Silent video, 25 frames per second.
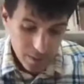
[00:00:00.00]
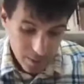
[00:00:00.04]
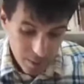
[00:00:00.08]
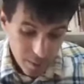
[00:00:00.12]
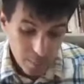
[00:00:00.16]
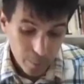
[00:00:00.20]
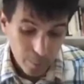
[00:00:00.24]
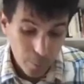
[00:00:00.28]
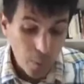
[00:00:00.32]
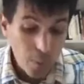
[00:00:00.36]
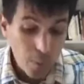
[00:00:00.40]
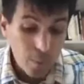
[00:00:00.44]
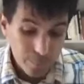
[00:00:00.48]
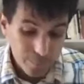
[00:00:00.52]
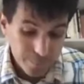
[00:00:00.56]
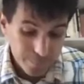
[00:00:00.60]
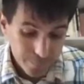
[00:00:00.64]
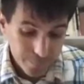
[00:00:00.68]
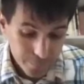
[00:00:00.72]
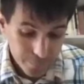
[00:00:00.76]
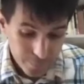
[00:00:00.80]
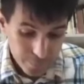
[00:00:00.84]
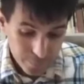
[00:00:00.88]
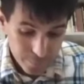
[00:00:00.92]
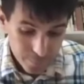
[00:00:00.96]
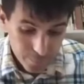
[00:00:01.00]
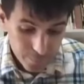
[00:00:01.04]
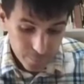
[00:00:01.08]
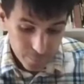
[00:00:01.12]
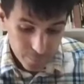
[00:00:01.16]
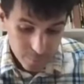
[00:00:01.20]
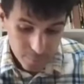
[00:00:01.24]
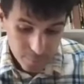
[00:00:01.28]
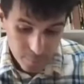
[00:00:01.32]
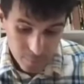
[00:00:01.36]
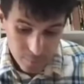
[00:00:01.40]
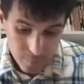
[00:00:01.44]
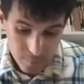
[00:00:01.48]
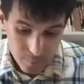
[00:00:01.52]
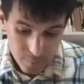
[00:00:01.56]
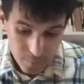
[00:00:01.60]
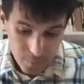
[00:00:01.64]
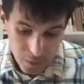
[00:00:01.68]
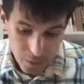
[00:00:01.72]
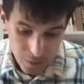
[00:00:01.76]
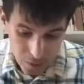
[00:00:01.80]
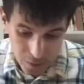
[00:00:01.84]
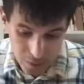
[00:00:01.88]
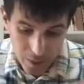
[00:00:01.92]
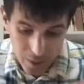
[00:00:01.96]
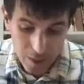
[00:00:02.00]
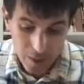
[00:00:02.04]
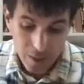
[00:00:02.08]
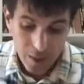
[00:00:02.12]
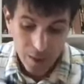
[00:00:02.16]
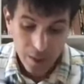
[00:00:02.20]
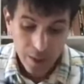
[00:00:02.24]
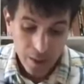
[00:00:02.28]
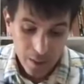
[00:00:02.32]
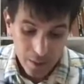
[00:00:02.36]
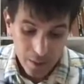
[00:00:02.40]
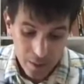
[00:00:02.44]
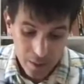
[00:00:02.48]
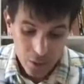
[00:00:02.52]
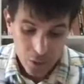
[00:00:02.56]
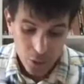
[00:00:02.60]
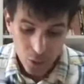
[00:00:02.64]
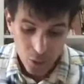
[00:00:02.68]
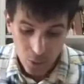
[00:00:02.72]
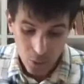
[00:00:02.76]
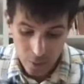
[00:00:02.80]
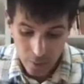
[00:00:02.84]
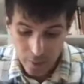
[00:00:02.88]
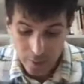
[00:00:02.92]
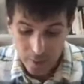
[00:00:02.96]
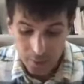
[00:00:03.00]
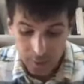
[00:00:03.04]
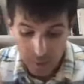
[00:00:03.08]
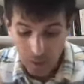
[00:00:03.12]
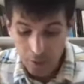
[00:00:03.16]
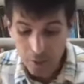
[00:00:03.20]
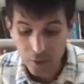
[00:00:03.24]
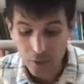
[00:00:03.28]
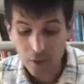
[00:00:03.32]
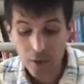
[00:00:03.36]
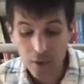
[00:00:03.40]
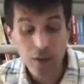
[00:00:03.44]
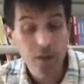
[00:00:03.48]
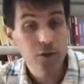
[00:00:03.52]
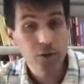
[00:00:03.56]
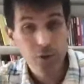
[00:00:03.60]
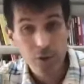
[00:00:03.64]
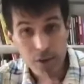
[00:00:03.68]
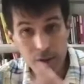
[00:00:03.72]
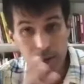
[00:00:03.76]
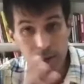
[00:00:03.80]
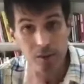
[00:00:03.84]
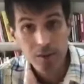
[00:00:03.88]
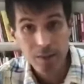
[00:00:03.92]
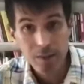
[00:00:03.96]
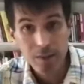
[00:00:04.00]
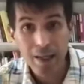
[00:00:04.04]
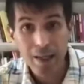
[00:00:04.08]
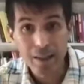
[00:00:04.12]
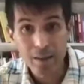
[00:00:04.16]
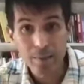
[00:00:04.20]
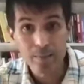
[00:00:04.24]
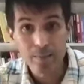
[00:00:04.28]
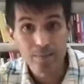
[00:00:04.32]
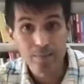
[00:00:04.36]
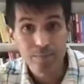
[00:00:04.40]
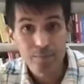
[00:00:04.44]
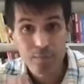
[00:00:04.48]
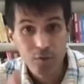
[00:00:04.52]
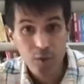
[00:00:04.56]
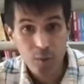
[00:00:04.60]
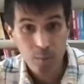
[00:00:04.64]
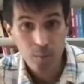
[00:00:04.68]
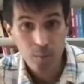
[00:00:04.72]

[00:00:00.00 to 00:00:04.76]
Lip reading: simple to seek and enjoy in other countries asylum from